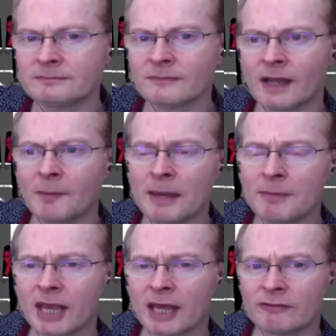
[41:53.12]
And maybe
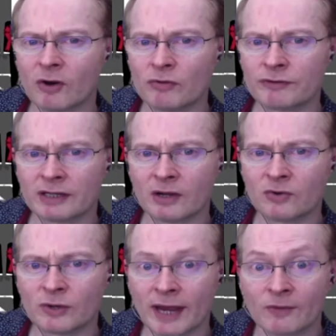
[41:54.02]
get involved in
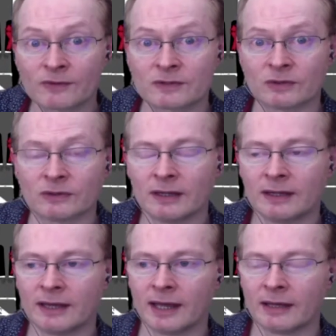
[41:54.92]
local council
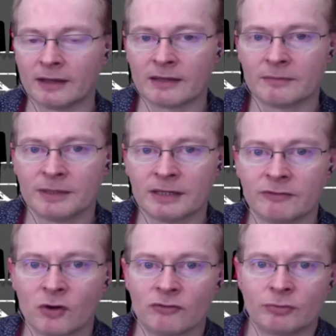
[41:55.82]
and be
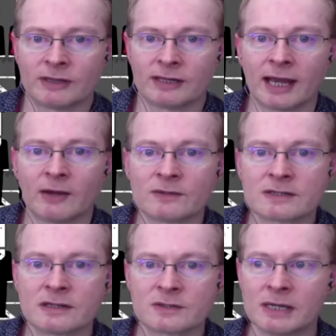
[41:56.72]
involved with the
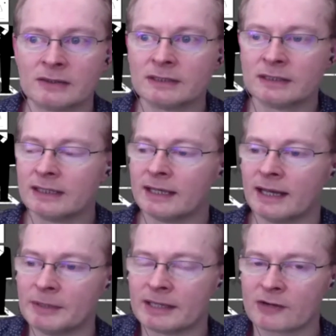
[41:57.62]
council as well. I
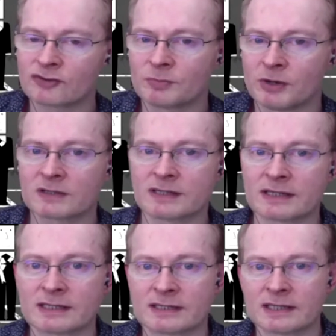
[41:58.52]
mean, national
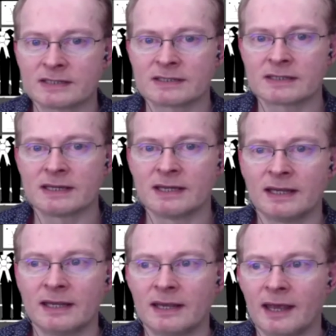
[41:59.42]
politics
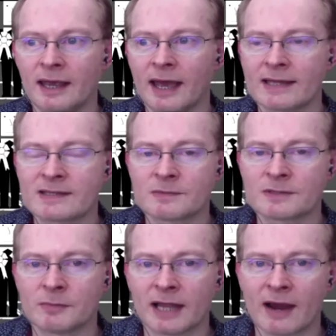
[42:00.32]
has some
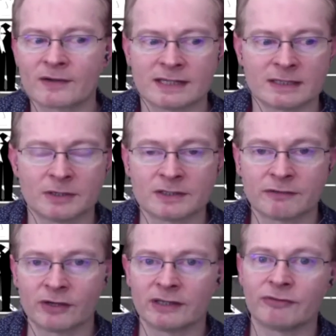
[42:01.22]
similarities, but it's a
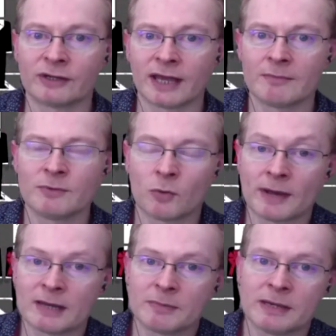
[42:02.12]
very different game. Not
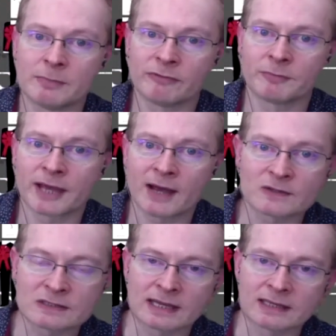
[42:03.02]
many people from
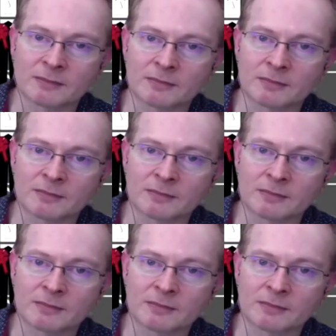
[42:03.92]
council end up